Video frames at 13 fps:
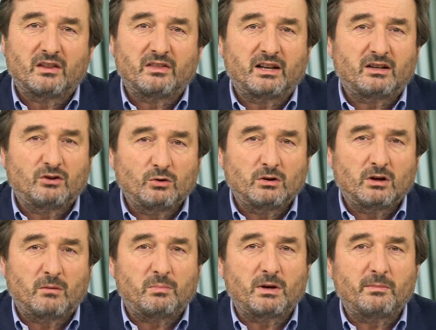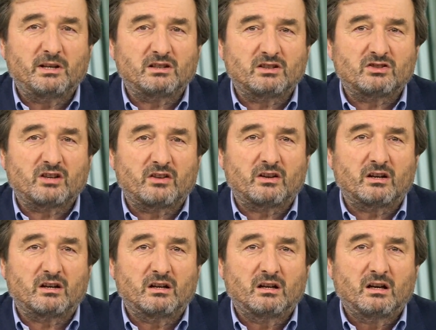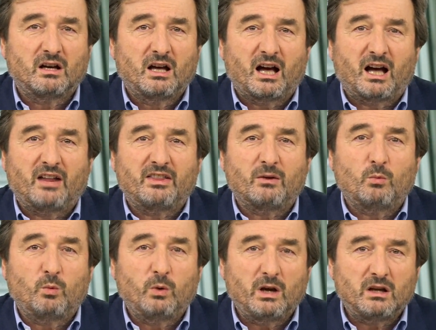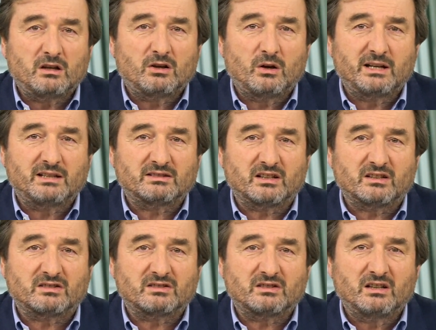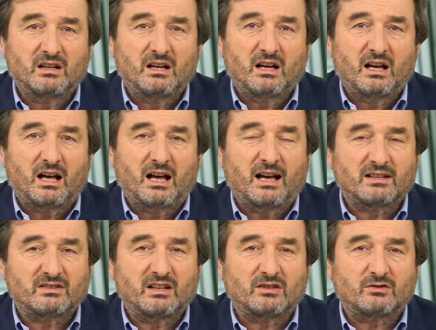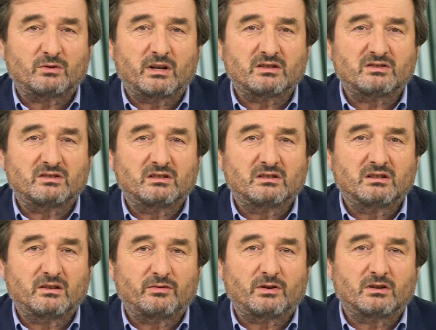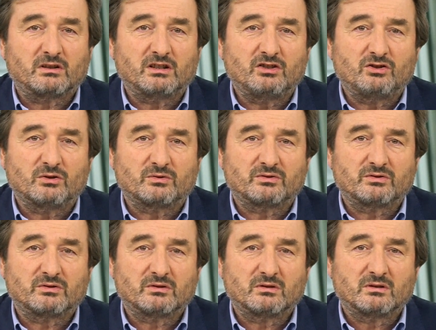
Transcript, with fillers: they do complement each other and they will coexist as they address different issues.